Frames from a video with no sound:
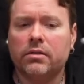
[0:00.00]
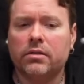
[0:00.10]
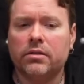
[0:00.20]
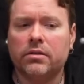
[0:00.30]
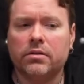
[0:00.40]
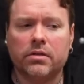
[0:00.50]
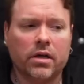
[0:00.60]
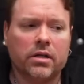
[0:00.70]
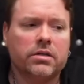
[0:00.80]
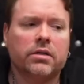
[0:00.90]
It's just
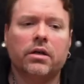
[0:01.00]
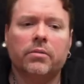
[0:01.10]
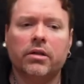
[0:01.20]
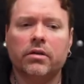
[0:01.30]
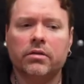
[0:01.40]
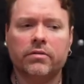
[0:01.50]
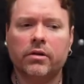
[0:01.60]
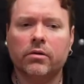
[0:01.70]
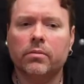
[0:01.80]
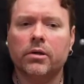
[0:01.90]
disgusting how many things fail
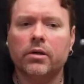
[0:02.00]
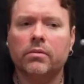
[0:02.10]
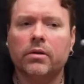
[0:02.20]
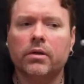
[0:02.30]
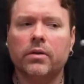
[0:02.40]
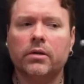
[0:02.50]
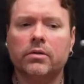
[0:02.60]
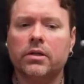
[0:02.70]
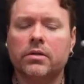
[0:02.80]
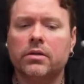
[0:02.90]
in crypto. They don't
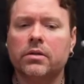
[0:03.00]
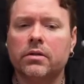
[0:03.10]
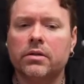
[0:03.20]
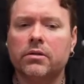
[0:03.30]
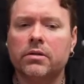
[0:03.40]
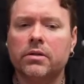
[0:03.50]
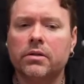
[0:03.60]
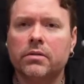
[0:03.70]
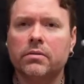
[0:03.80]
take security seriously.